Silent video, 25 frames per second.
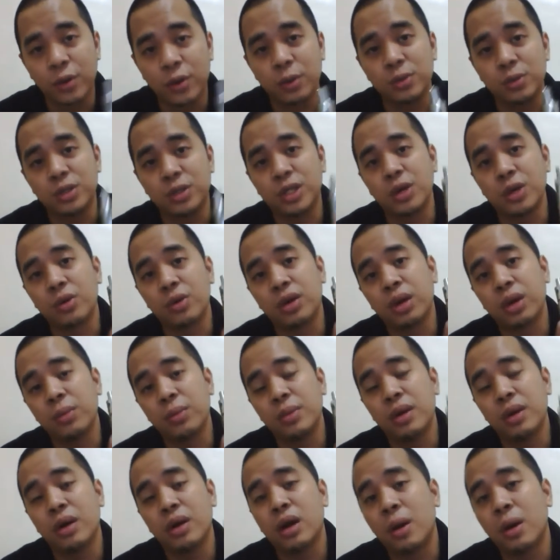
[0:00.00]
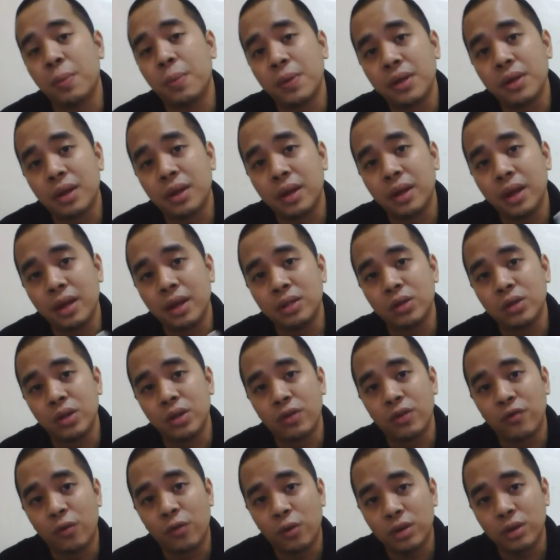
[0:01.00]
So give me a couple of days with the
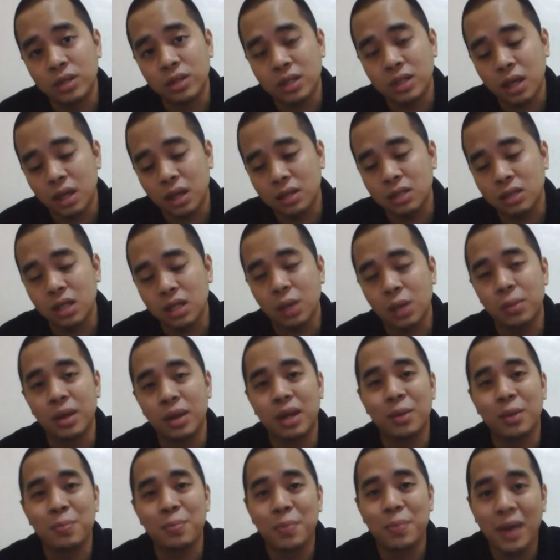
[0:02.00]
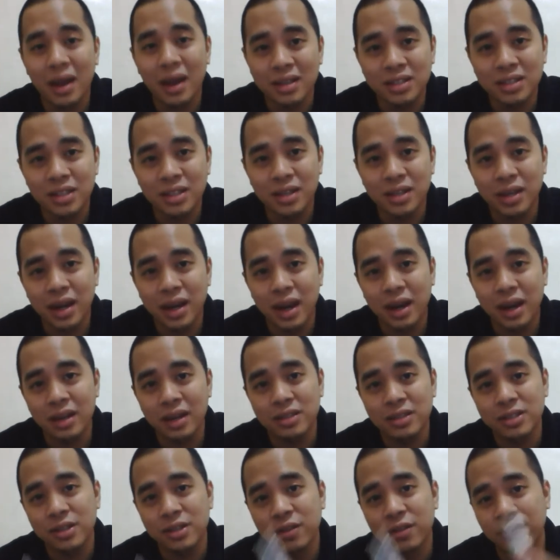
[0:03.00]
Vortex. Let me get back to you
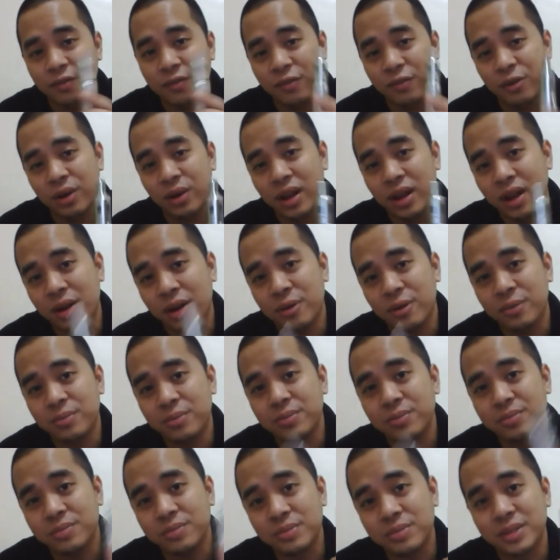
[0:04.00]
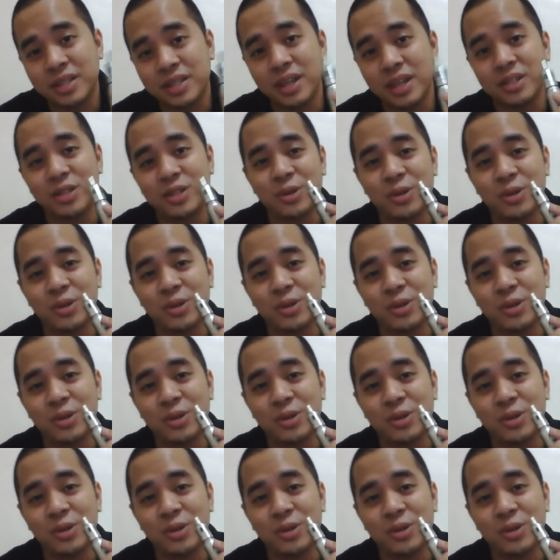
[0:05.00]
guys. For now, stay tuned.